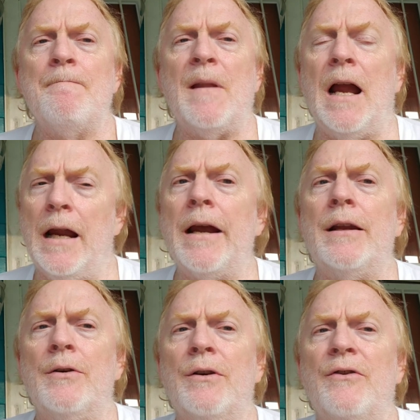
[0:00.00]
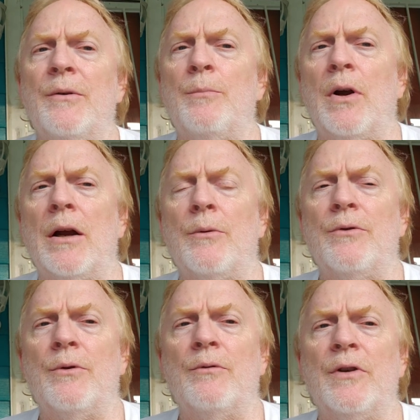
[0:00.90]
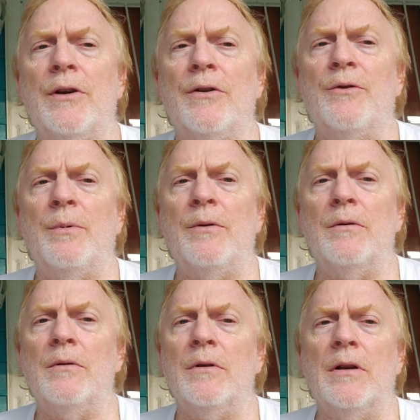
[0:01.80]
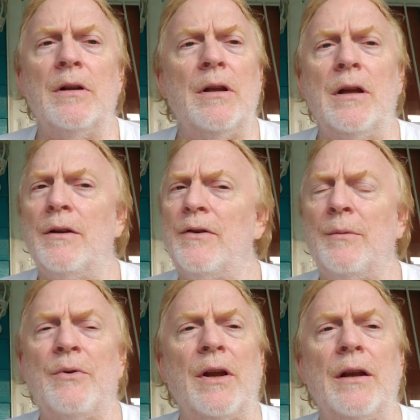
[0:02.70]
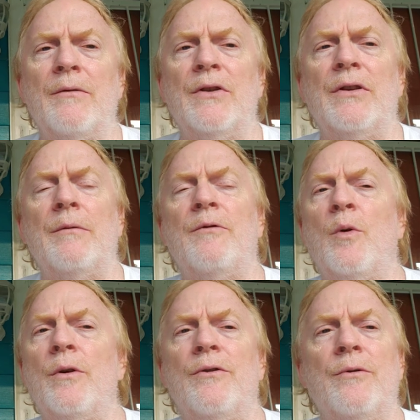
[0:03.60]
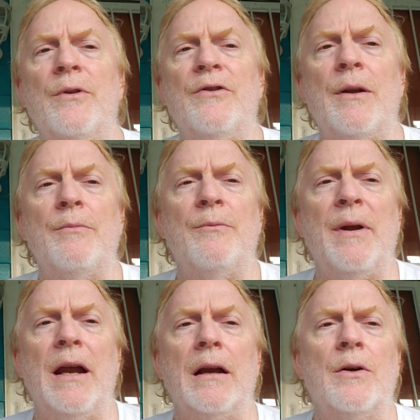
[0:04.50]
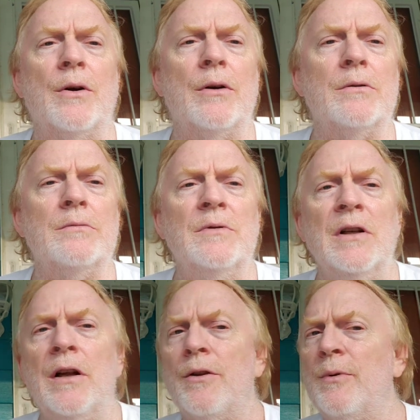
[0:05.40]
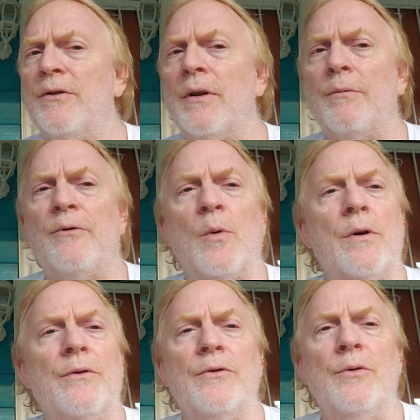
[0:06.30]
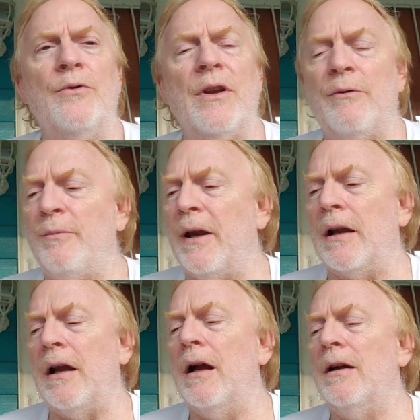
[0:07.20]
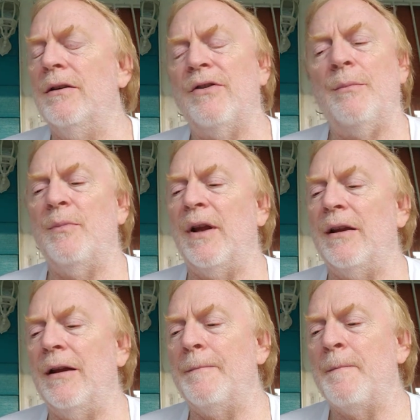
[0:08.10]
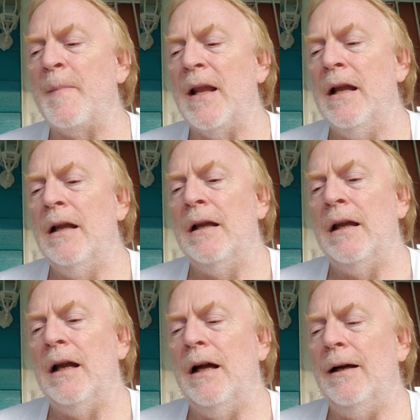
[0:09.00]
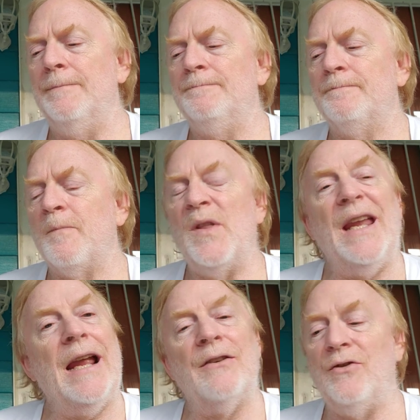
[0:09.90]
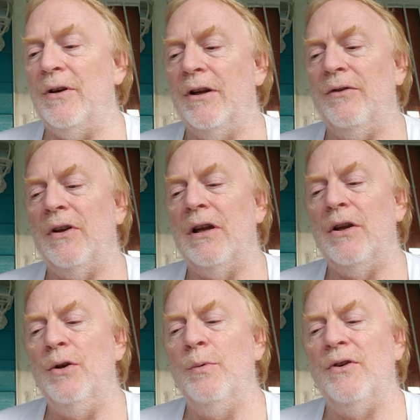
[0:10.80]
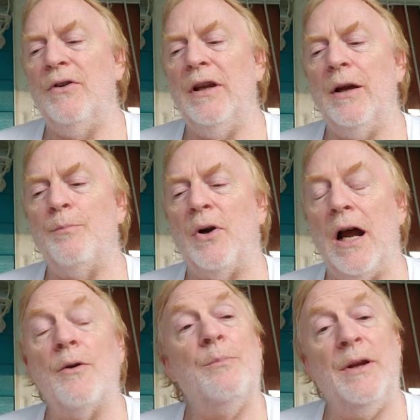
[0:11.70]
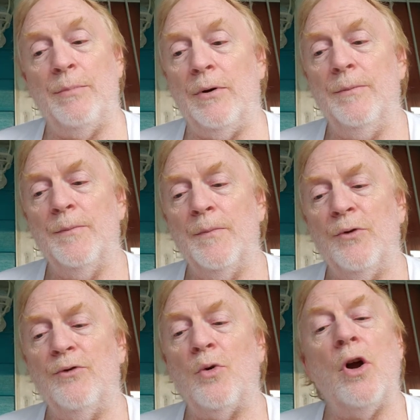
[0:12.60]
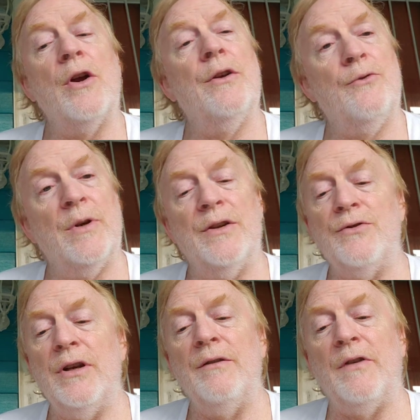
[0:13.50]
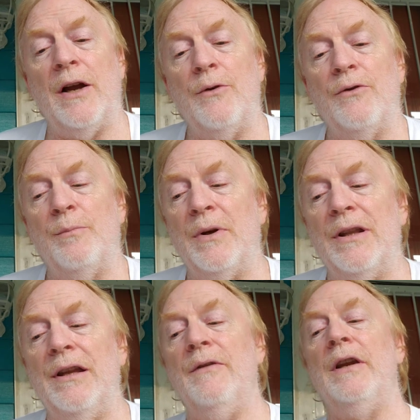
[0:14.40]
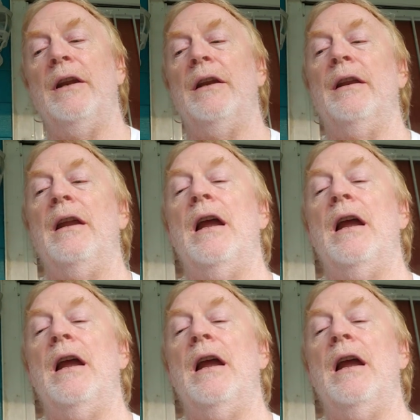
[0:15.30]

I had heard some progress over the years, but it seems like every step forward, three steps back, or three steps forward is two steps back, uh, something like that. Um, the answer is you would see a proud people, strong in tradition and values, but living in a